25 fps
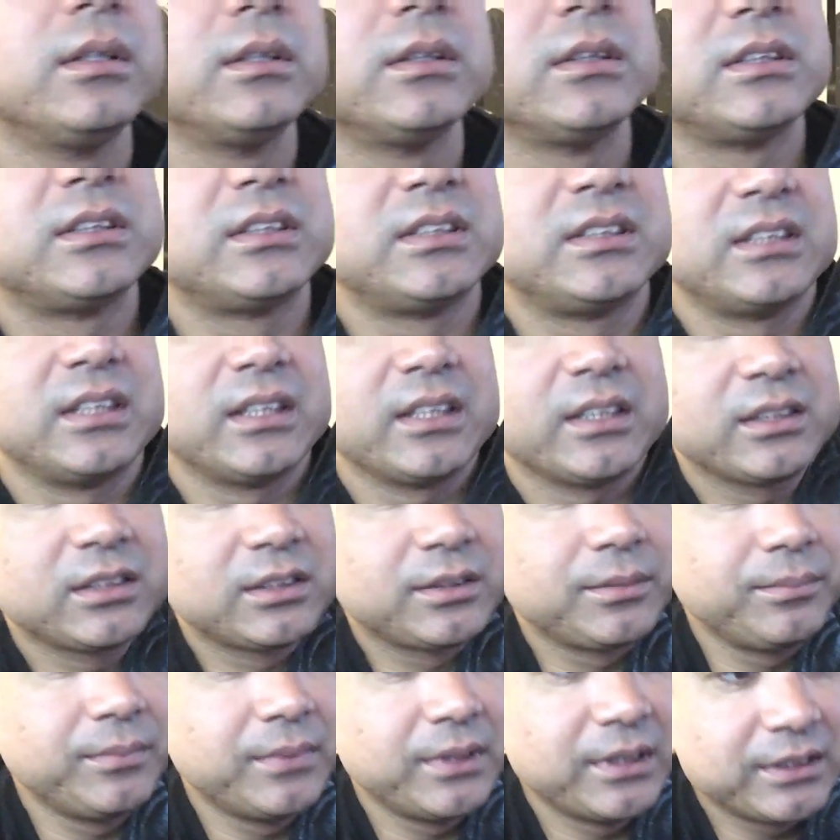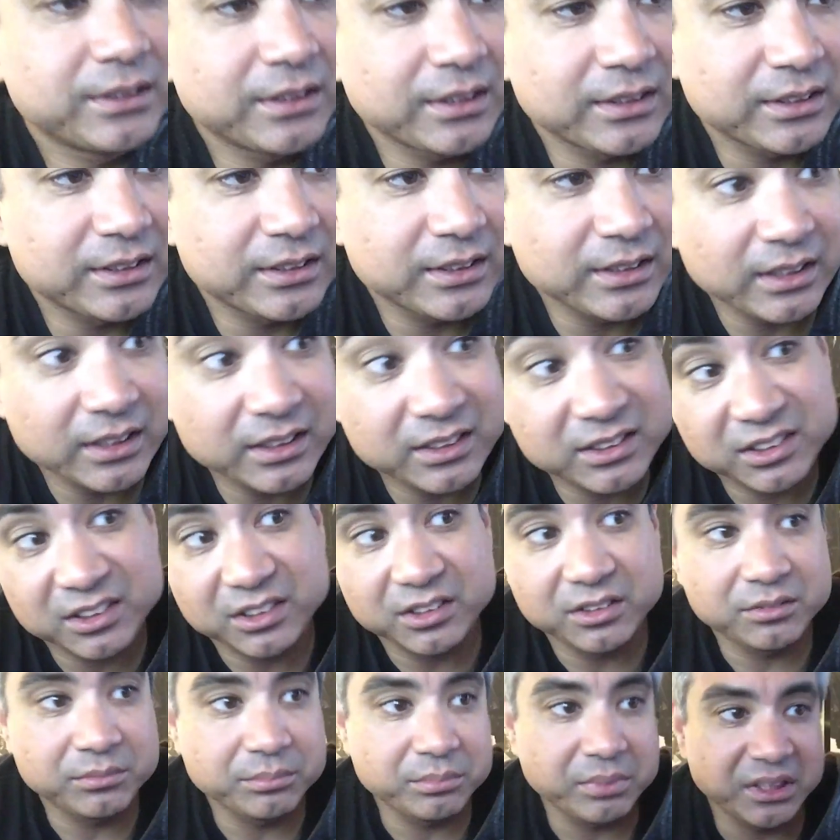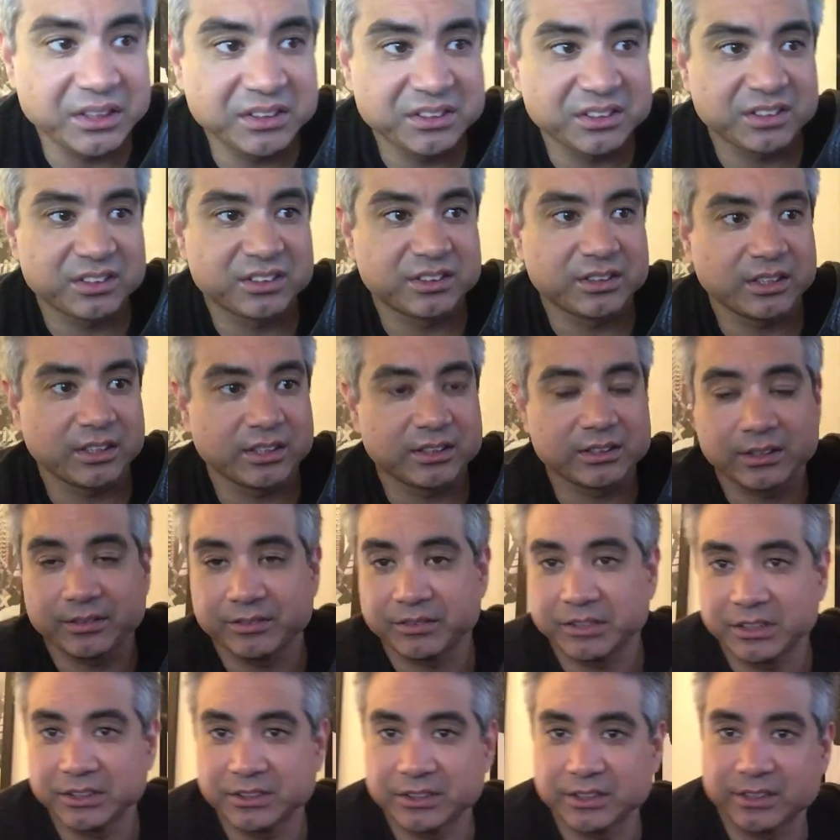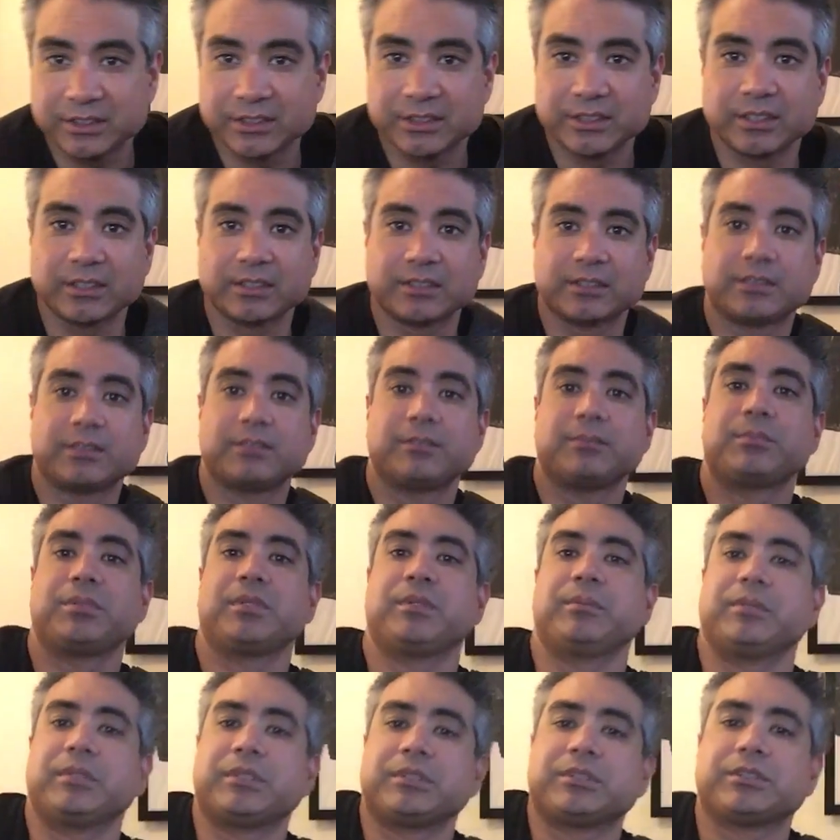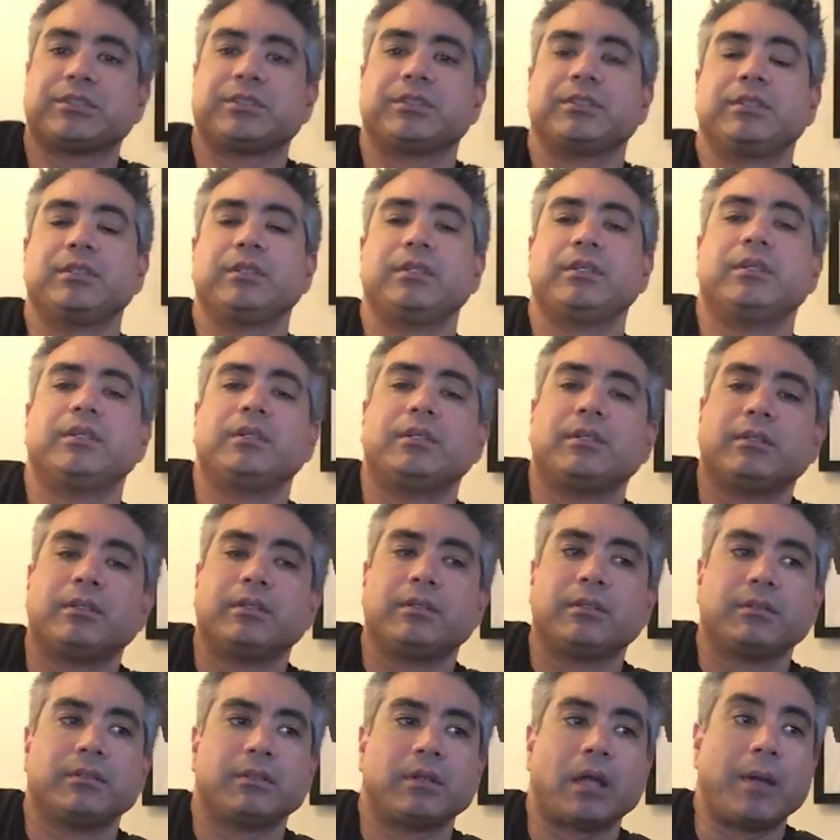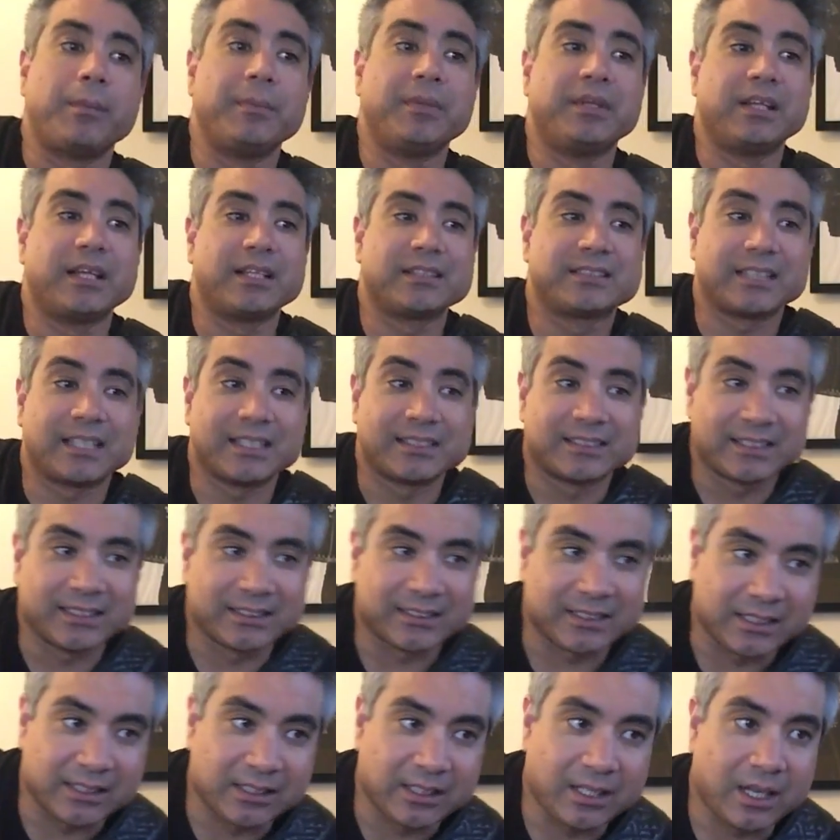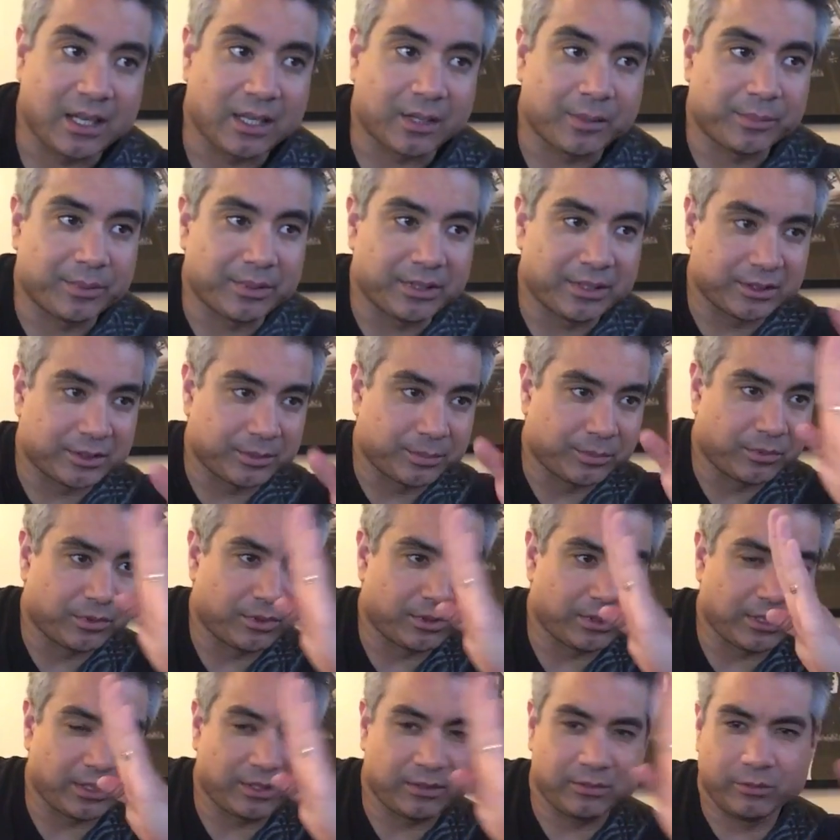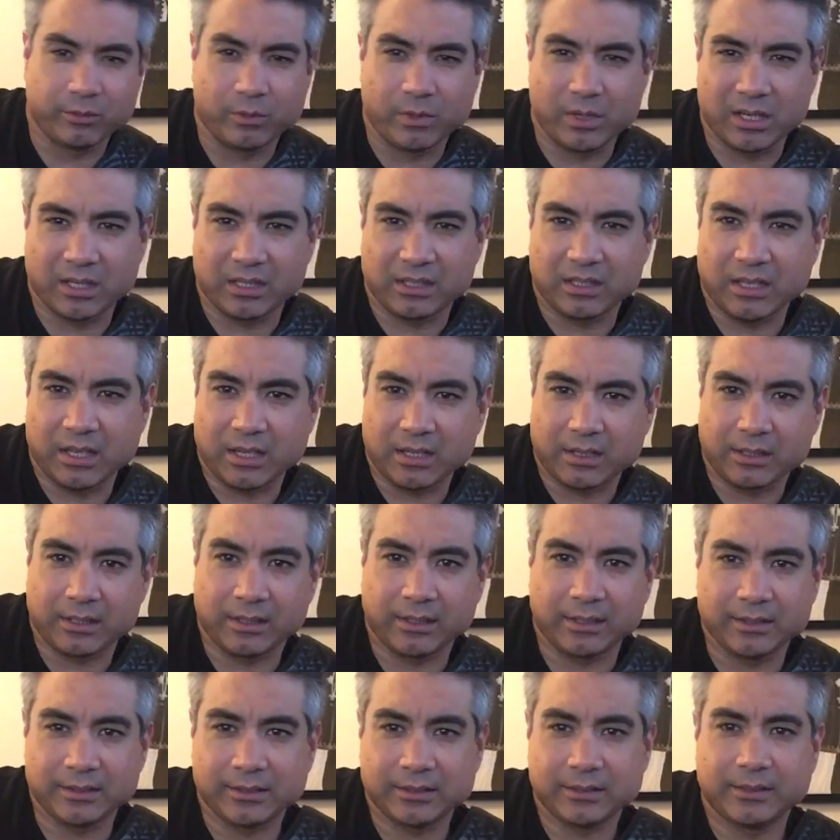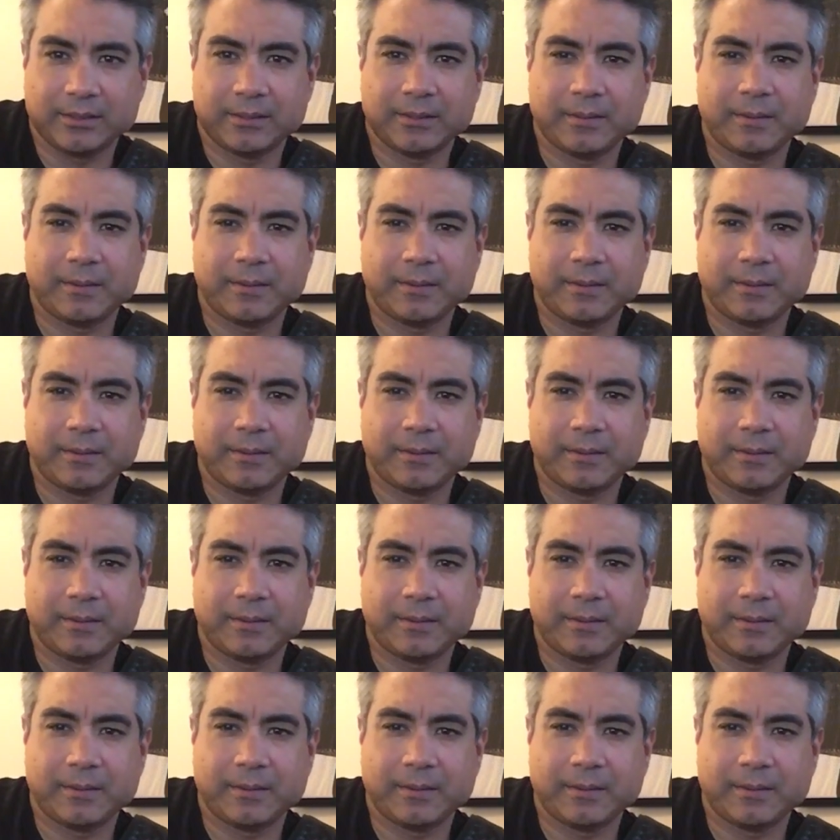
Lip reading: 6, mids at 6, and bass at 6. Everything's at 6, pretty much. I mean, that's not 6 o'clock, but it's more like 1 o'clock, I guess.